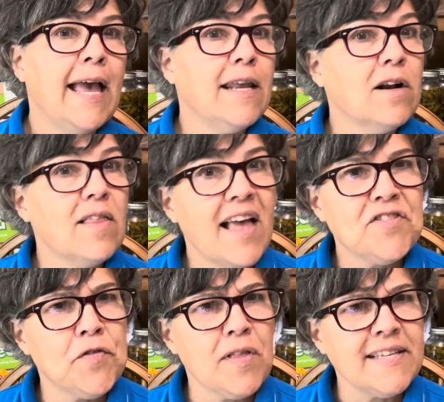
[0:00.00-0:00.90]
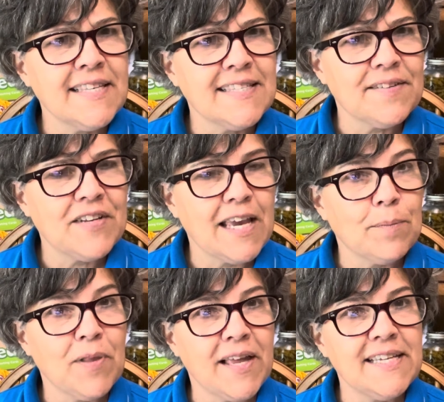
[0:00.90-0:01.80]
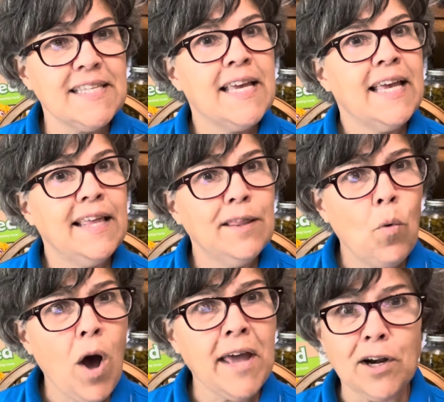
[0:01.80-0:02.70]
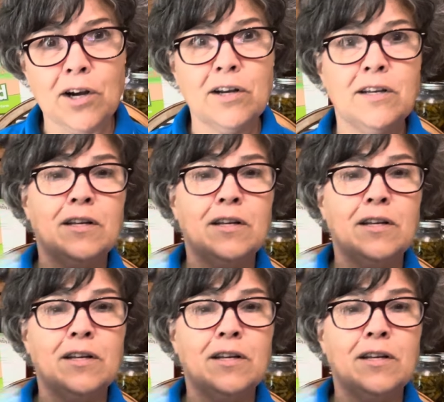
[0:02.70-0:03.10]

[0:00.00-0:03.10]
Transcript: And our last few lessons have taken place in the water.